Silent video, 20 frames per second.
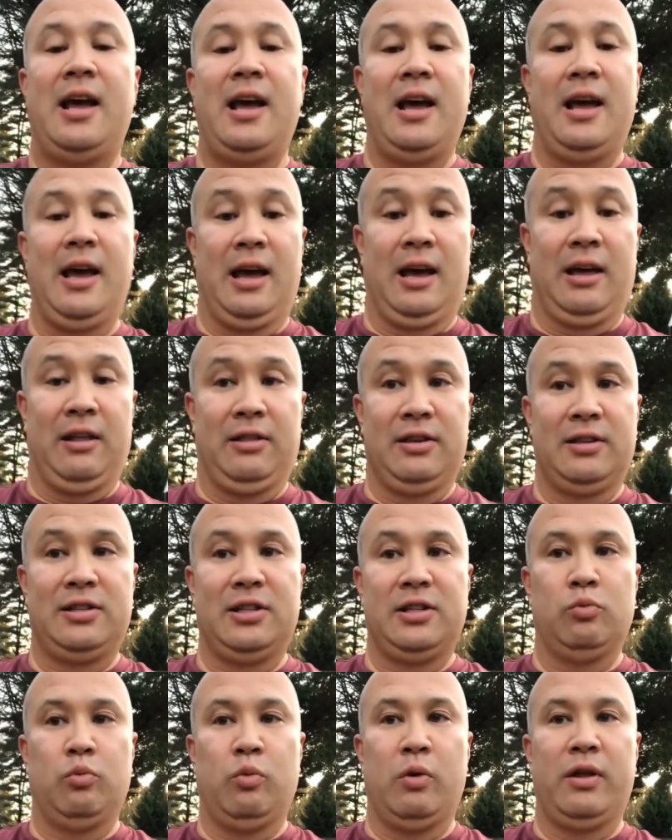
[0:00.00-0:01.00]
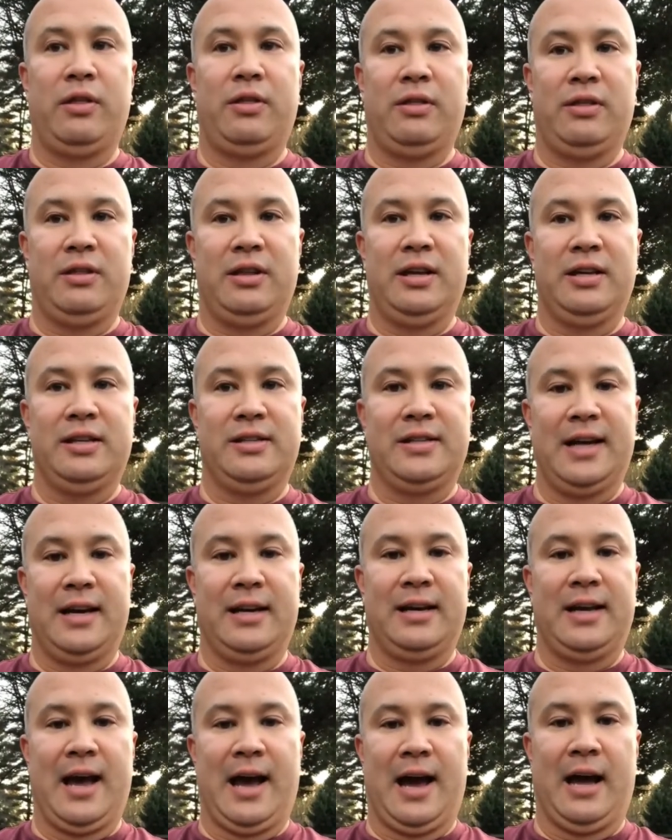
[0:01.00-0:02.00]
And this is with the
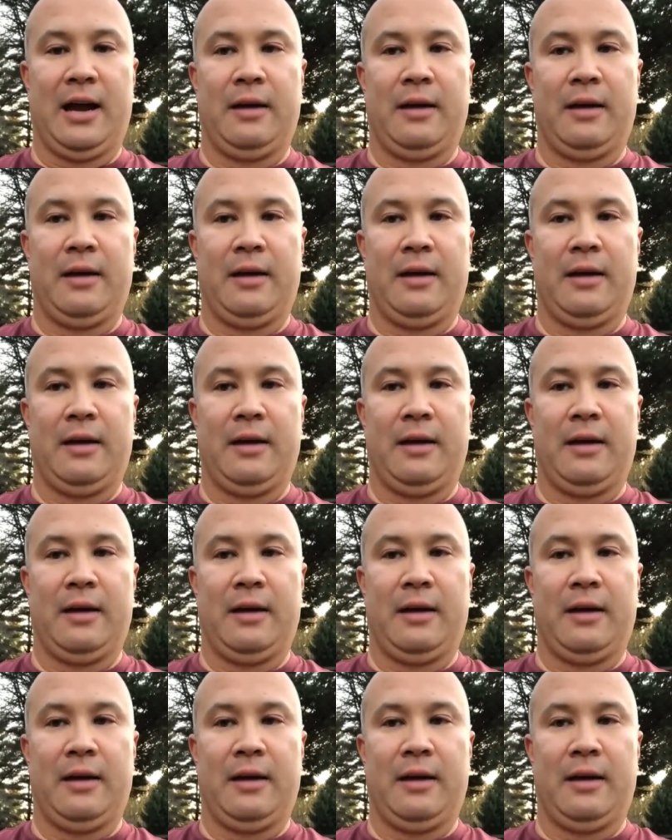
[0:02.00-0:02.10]
Deadcat.